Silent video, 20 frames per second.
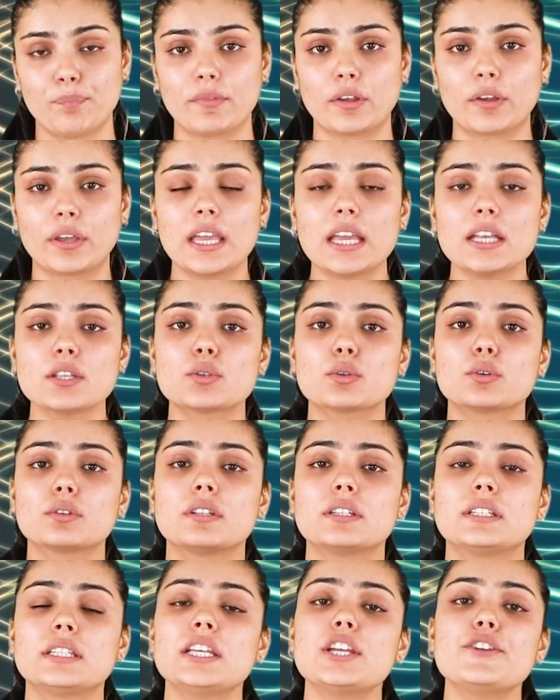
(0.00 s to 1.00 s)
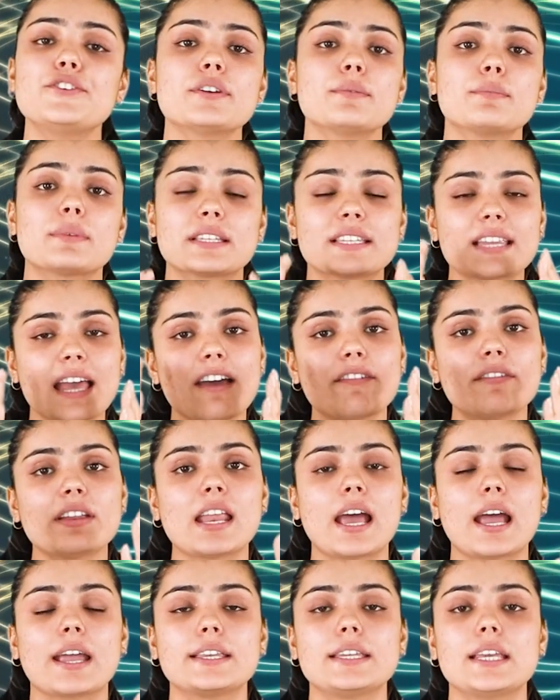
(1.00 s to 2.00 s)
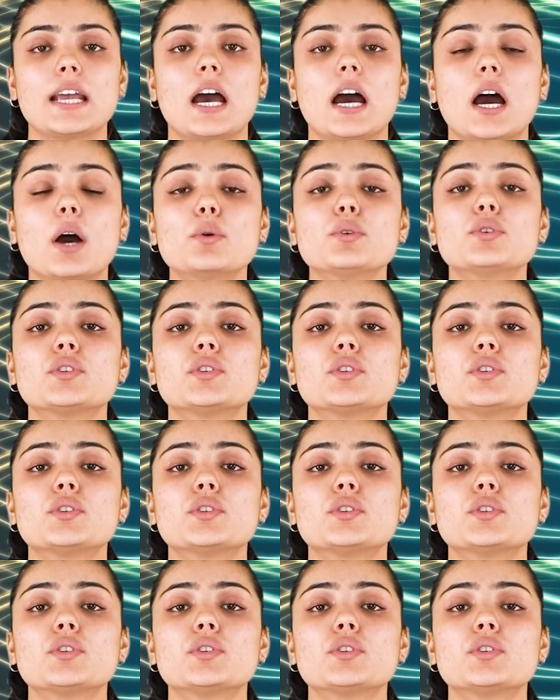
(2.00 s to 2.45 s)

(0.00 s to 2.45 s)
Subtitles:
Okay, so the teacher must have an idea how